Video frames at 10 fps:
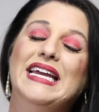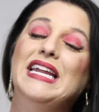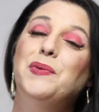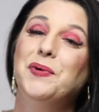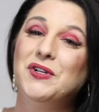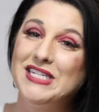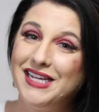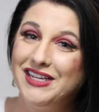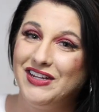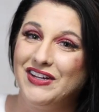And in
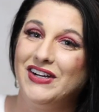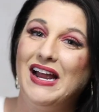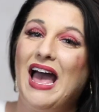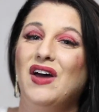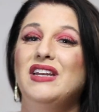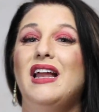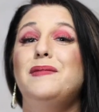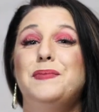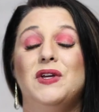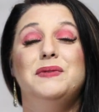particular, how did
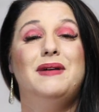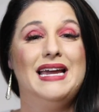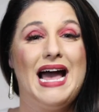I build my